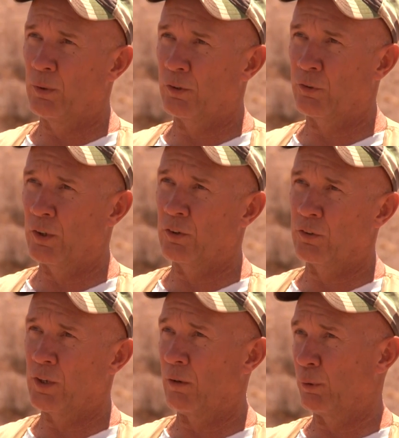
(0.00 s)
which
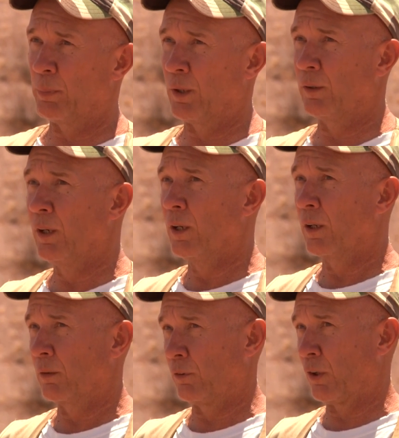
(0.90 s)
has never been
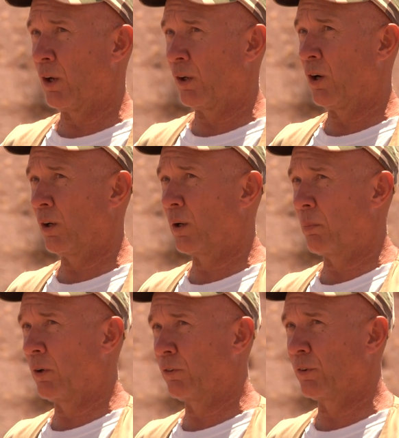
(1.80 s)
done on a
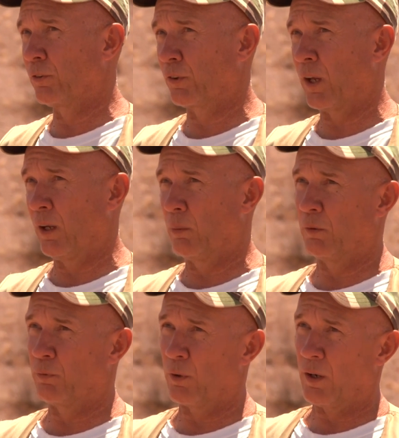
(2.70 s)
commercial scale
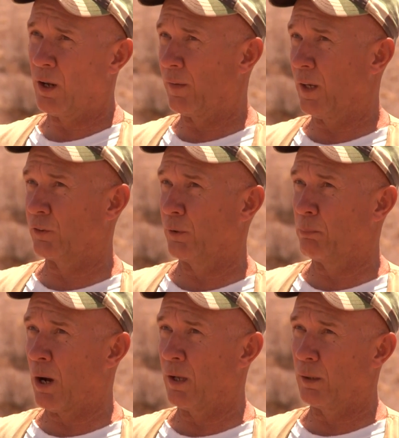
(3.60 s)
before. Now that's in
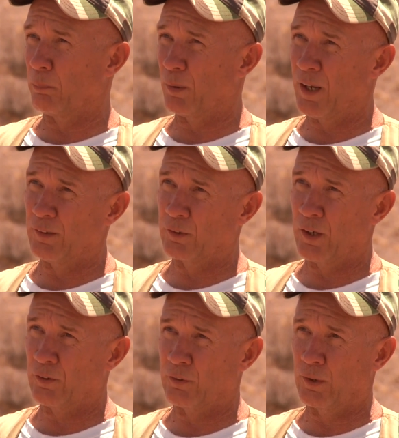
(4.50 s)
pilot plant
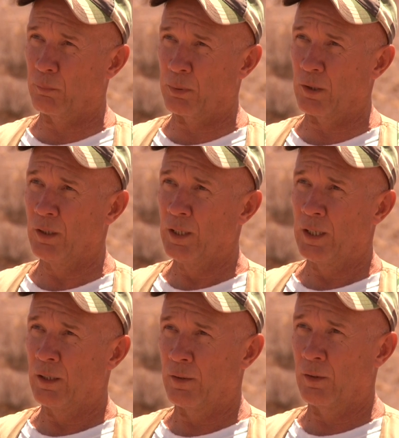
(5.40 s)
testing, but
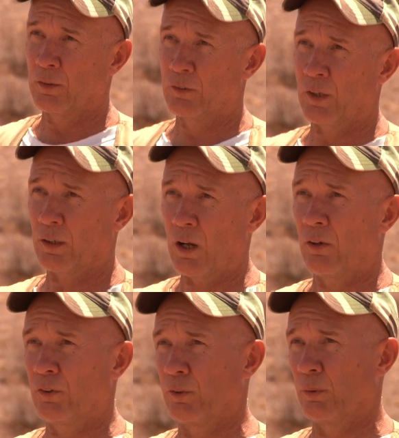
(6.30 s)
the
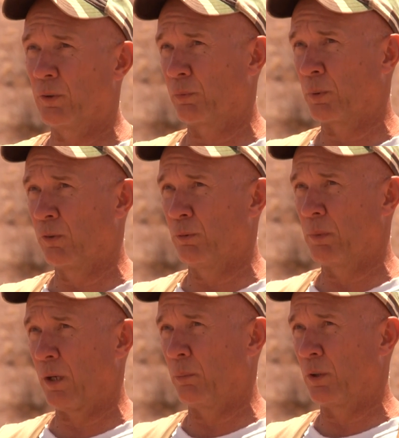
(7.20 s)
technology was proven
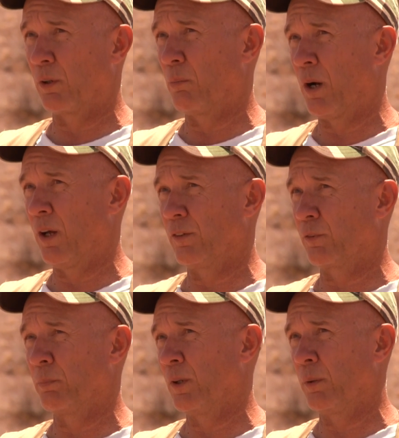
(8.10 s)
by the Bureau of
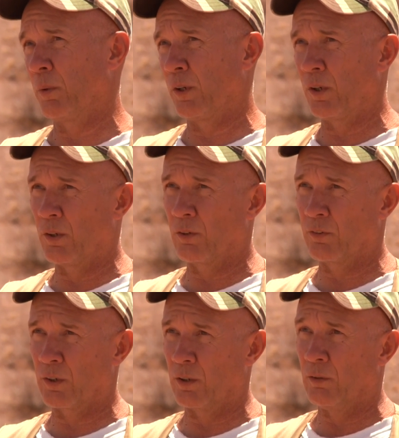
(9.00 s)
Mines many, many
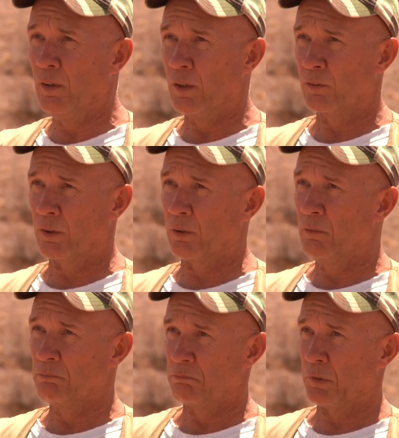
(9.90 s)
years ago. So
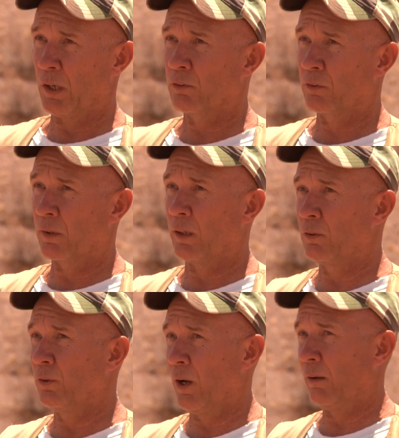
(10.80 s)
yes, they
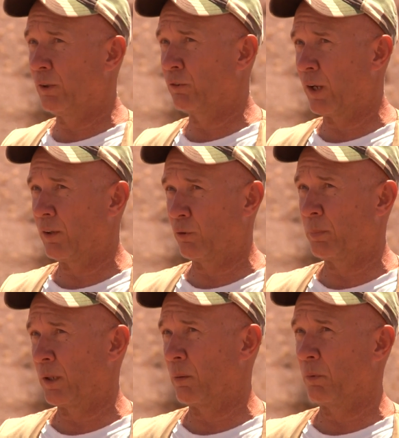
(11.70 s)
do have a chance of
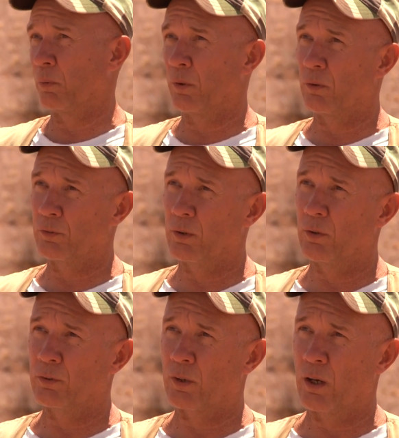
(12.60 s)
becoming the world's
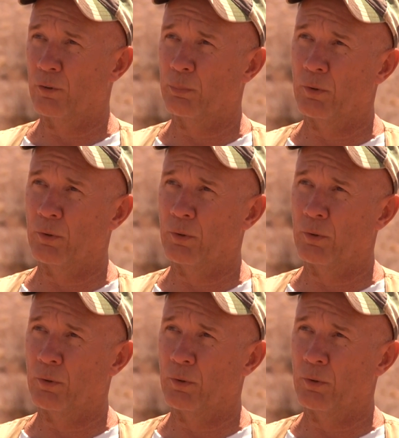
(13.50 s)
lowest cost